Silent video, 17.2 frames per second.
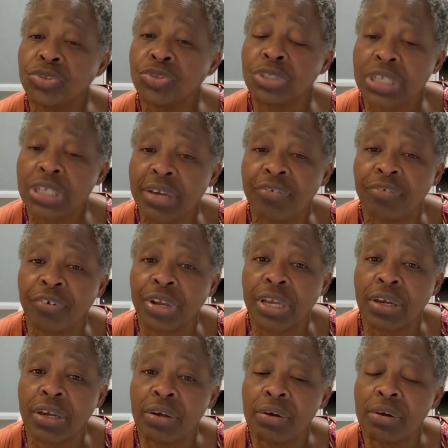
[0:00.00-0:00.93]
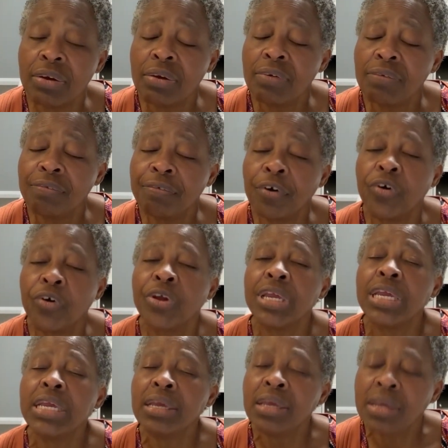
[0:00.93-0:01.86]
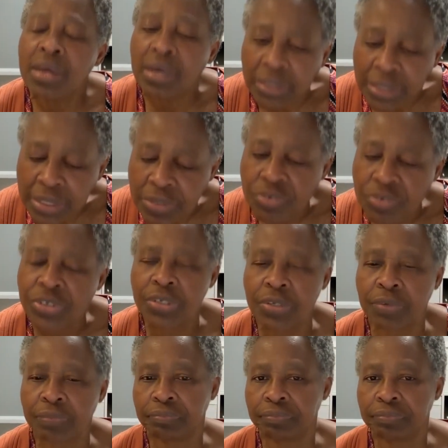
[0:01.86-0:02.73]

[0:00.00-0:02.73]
slavery for eons.